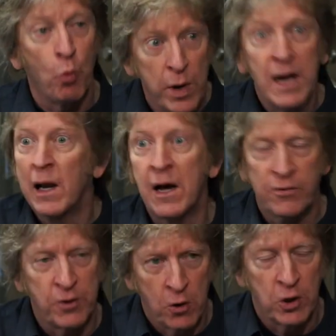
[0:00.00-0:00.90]
we
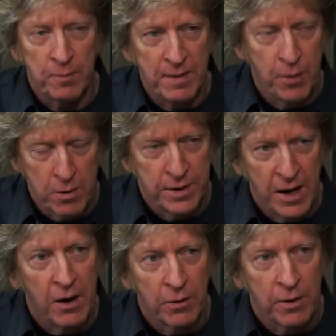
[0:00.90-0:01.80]
allowed her to be burned down.